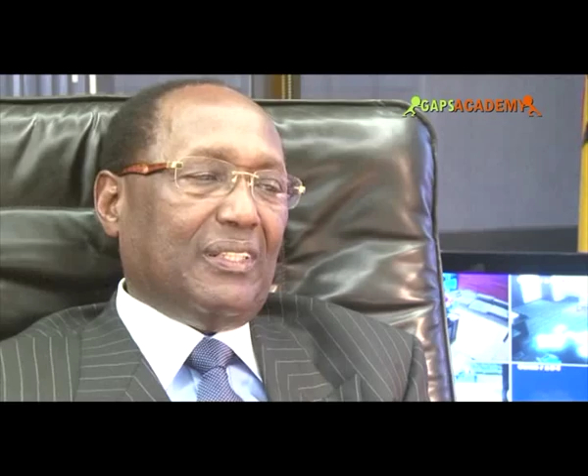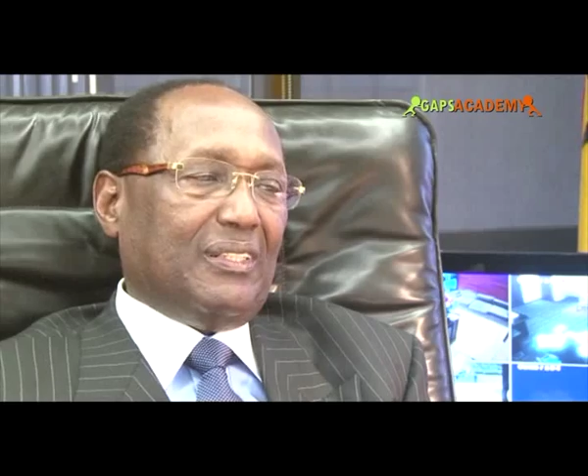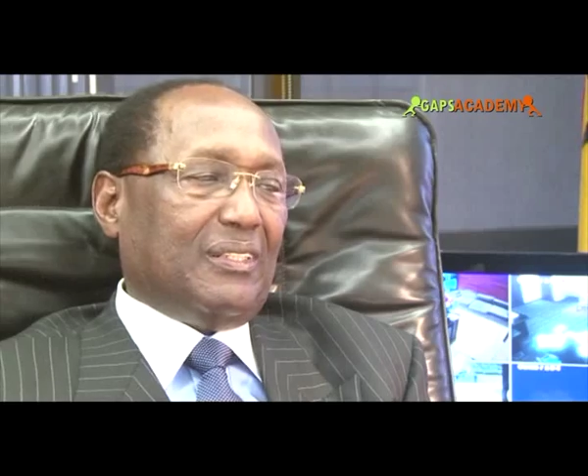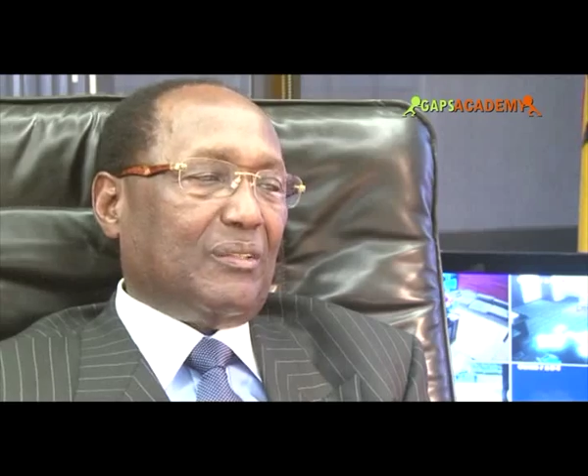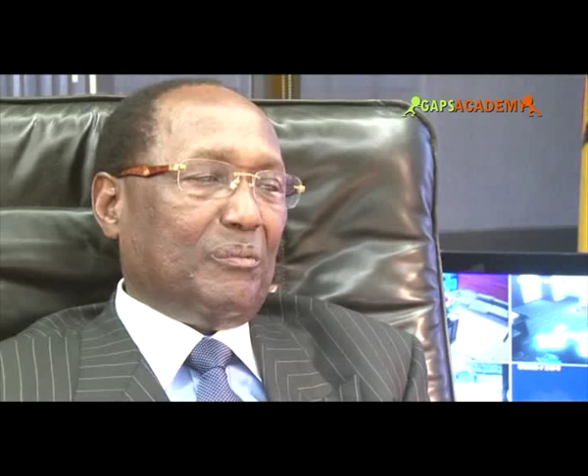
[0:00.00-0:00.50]

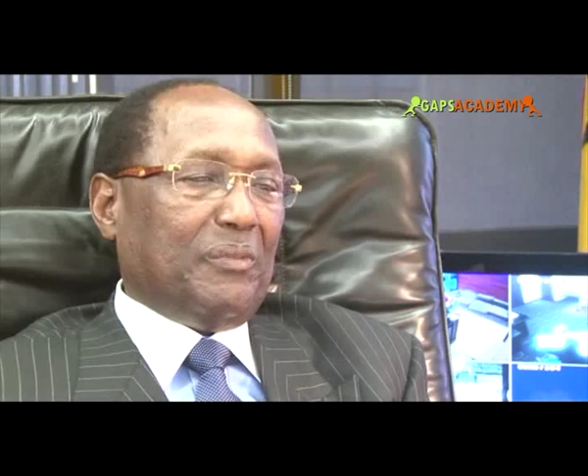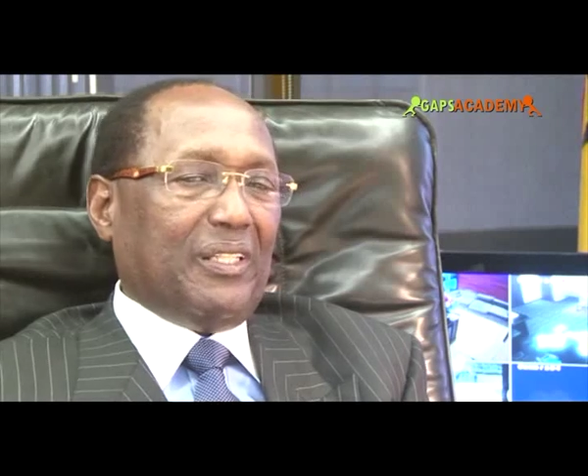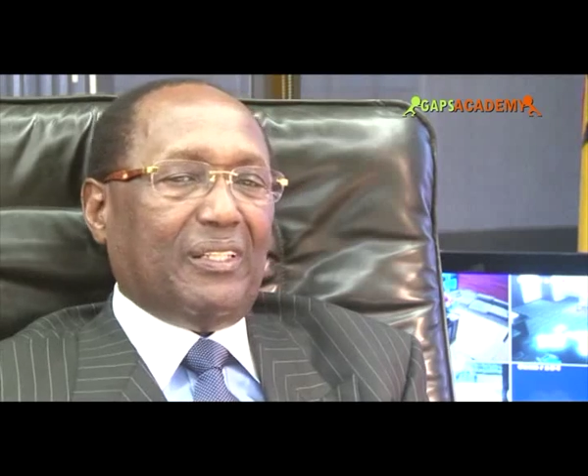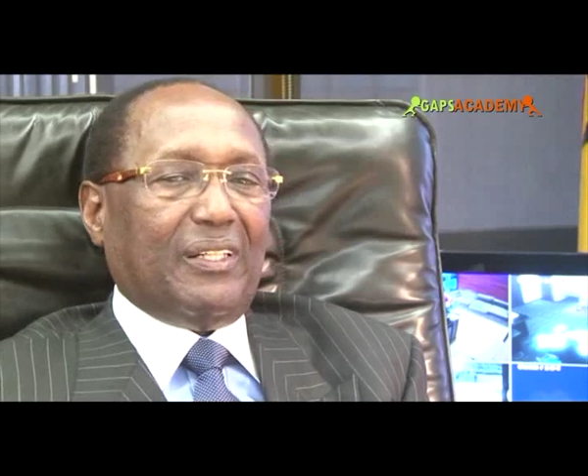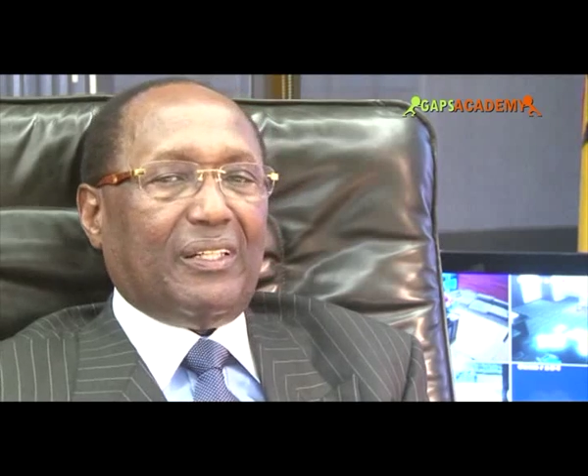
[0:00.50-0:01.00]
digital
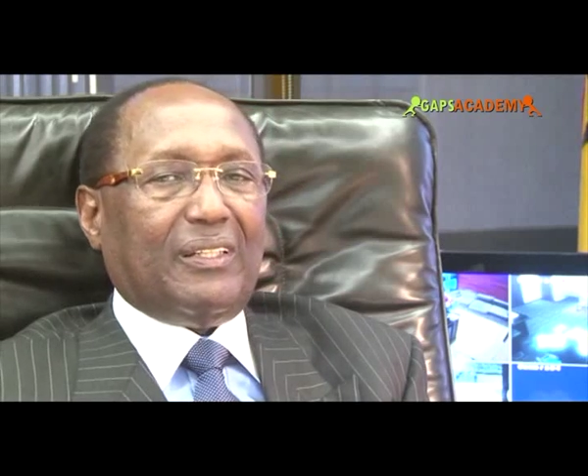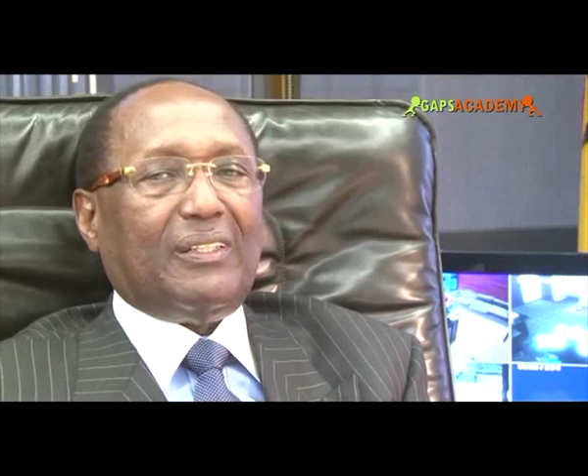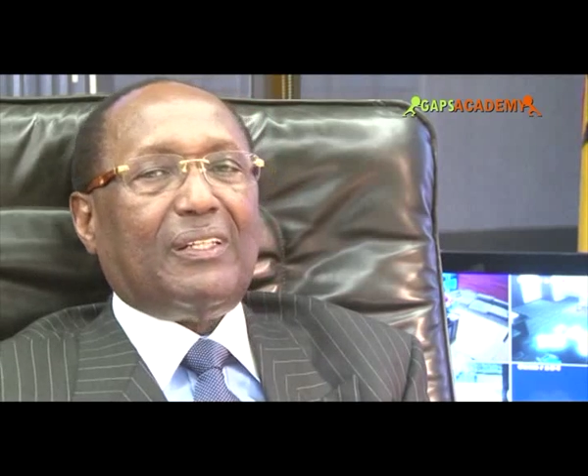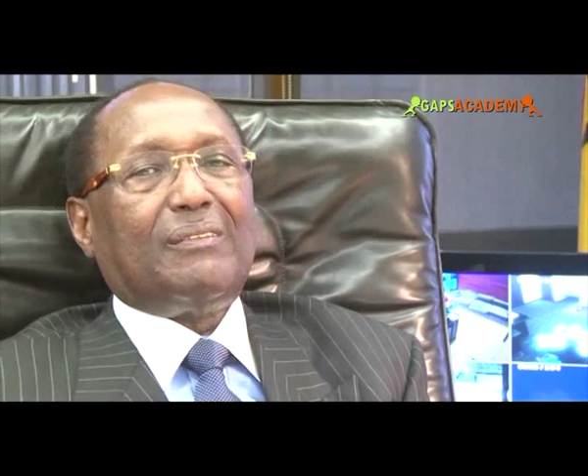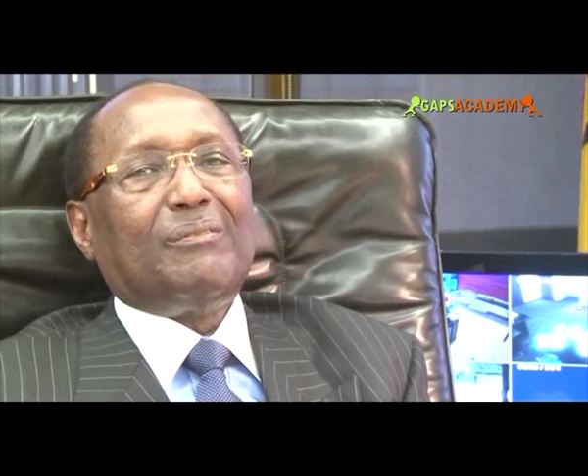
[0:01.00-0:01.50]
media
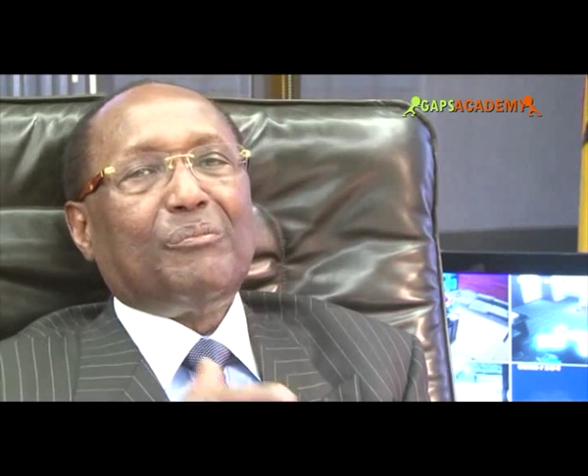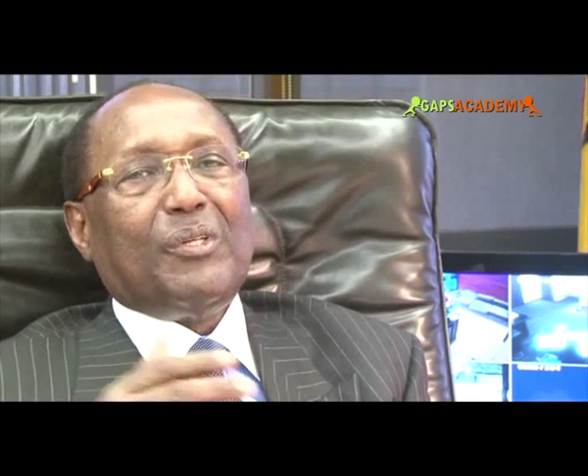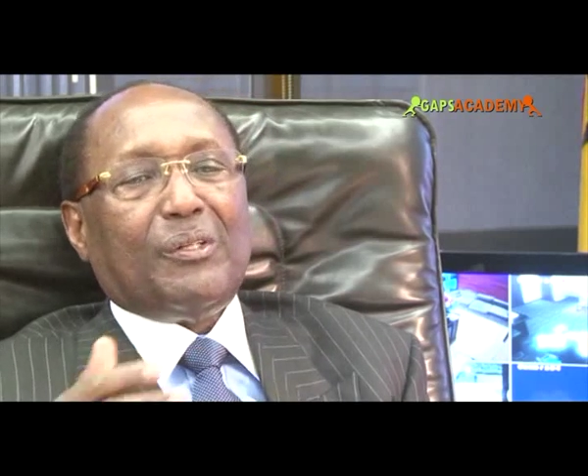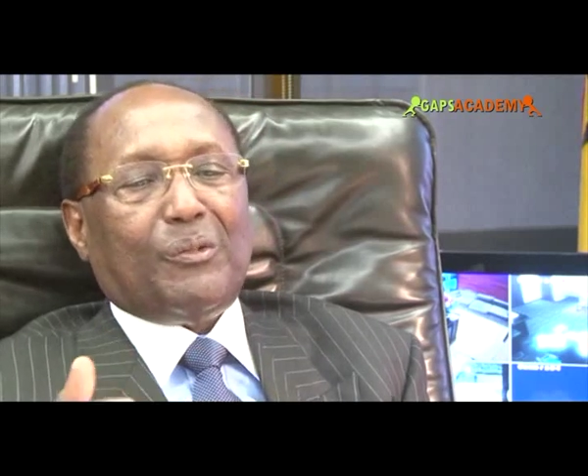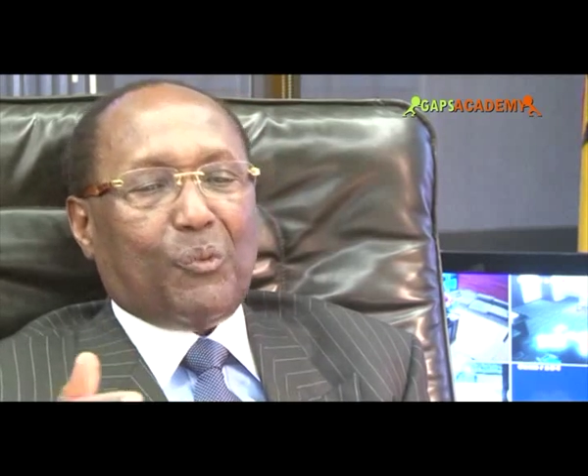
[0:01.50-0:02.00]
and
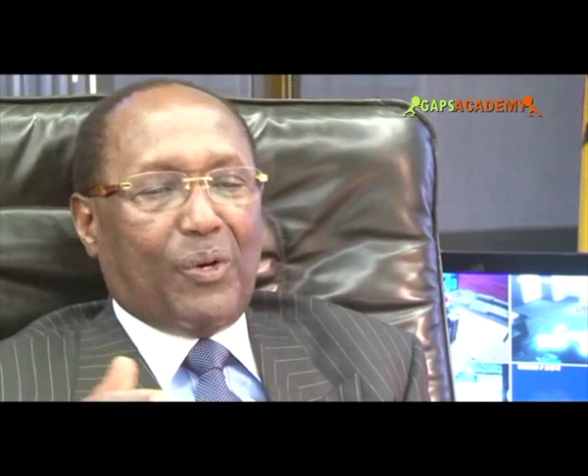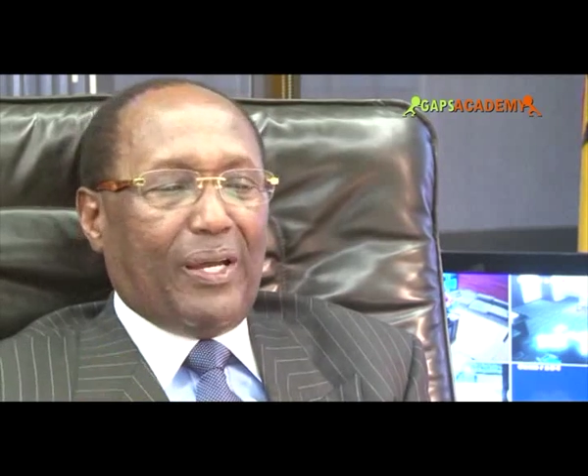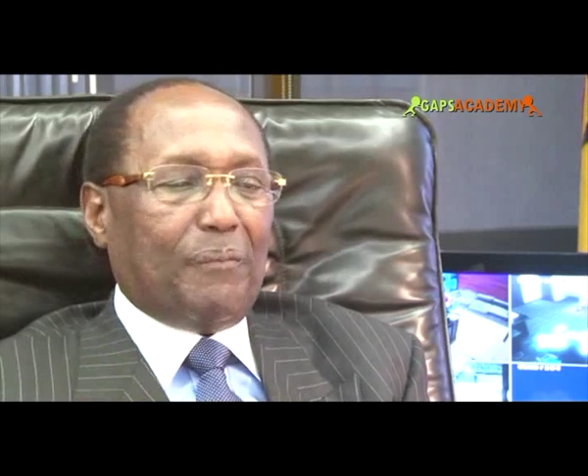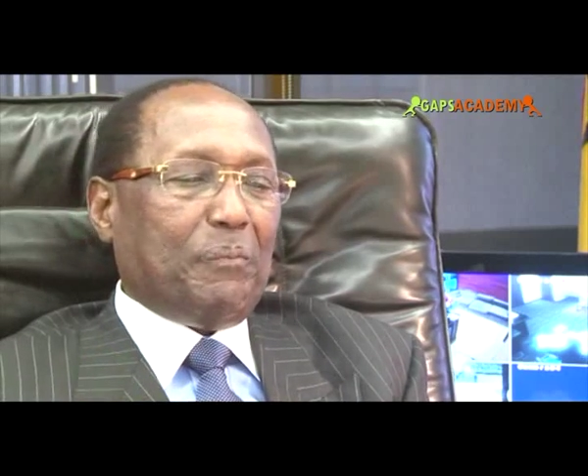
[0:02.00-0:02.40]
why